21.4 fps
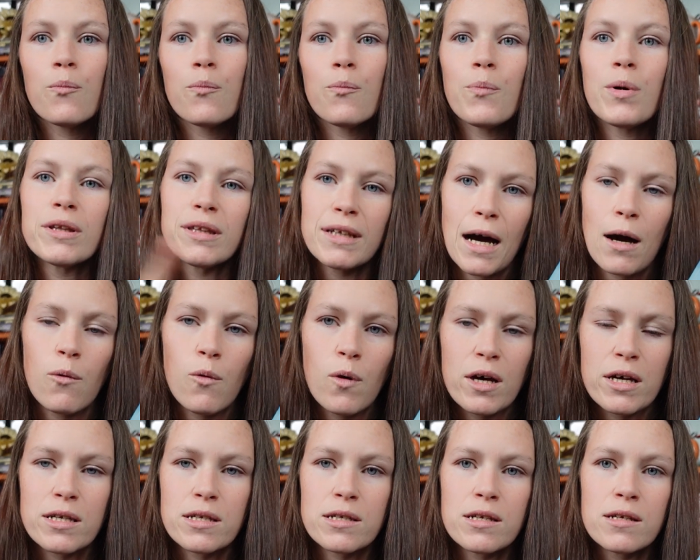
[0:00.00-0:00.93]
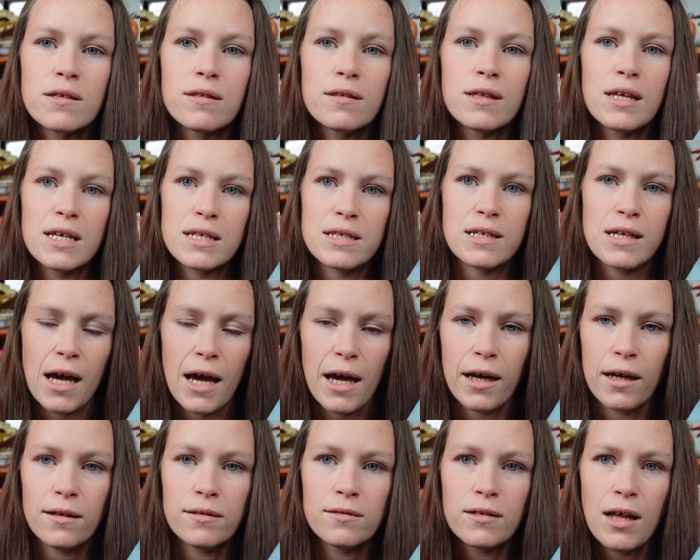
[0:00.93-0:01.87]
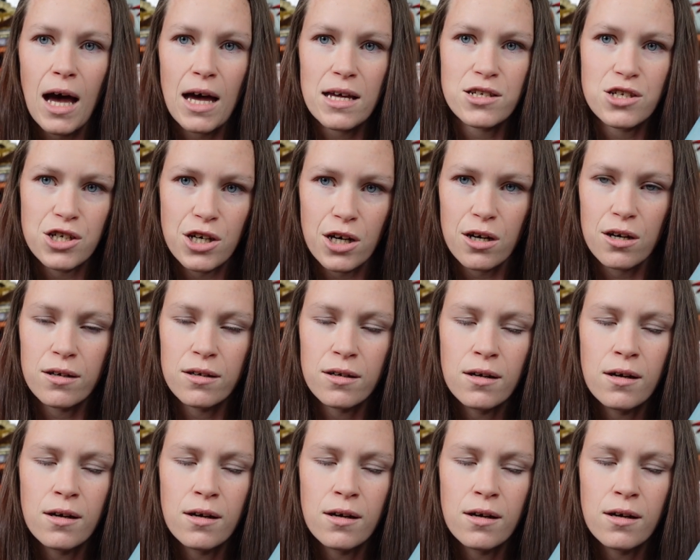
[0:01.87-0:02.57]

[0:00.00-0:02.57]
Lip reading: but that was this day last year.